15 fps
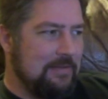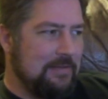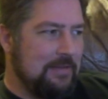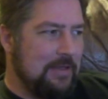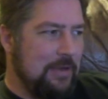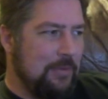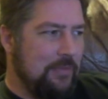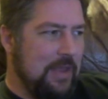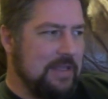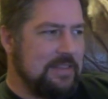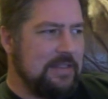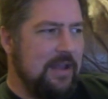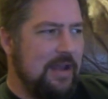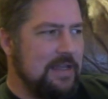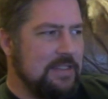you know,
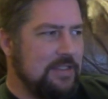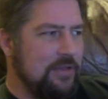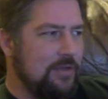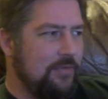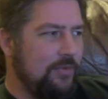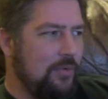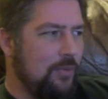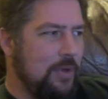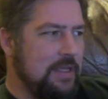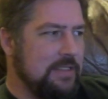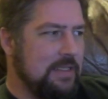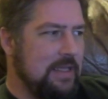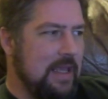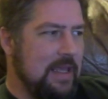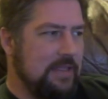that's not as good of a
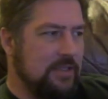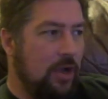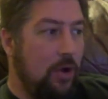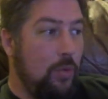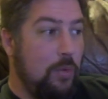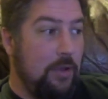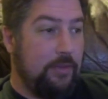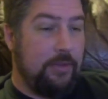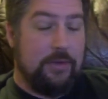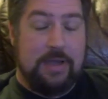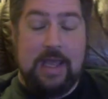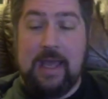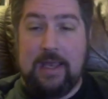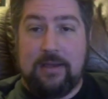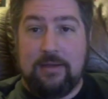reason as, oh, well, they're
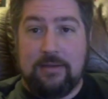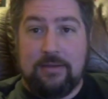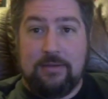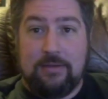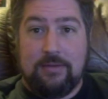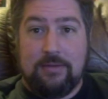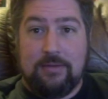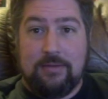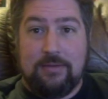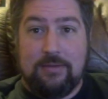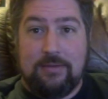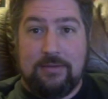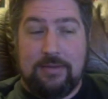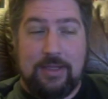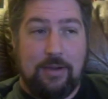dead.
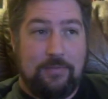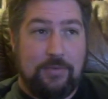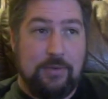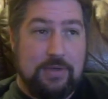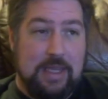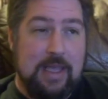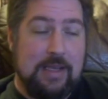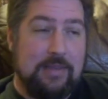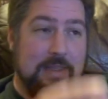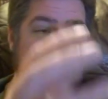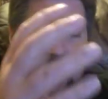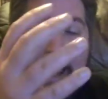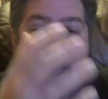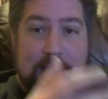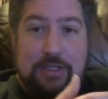You know, if they're dead, then
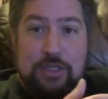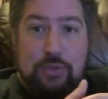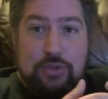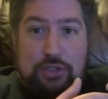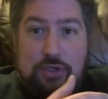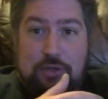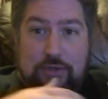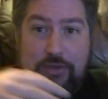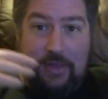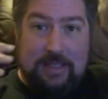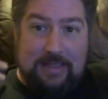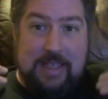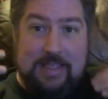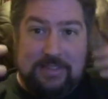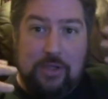yeah, you should.
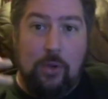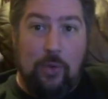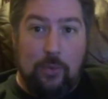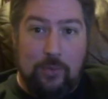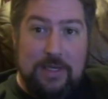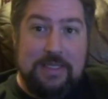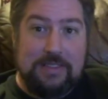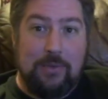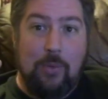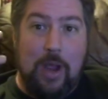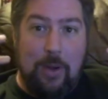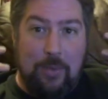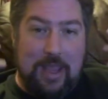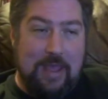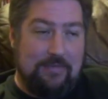That that's the whole reason
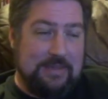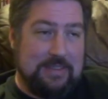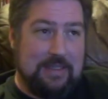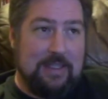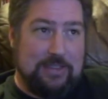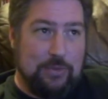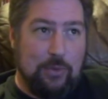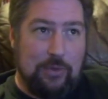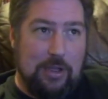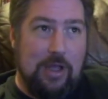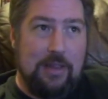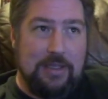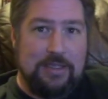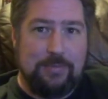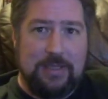why we have this electoral
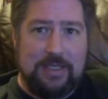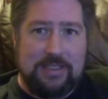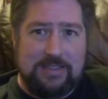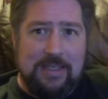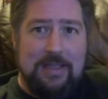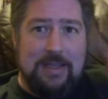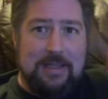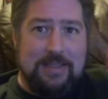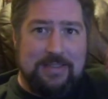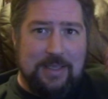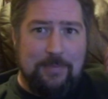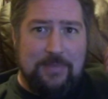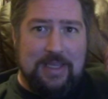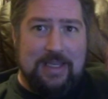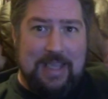college because
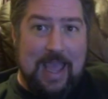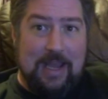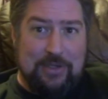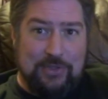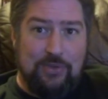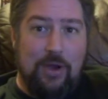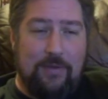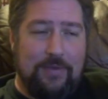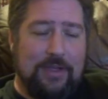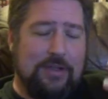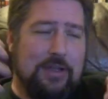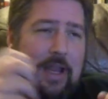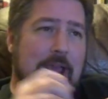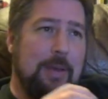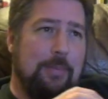something catastrophic
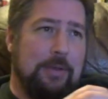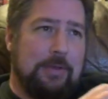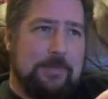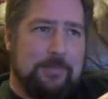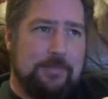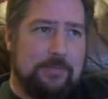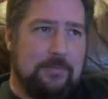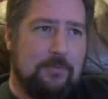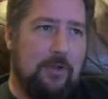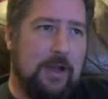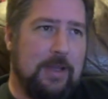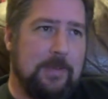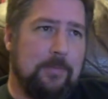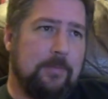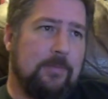could happen,
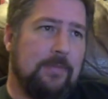right?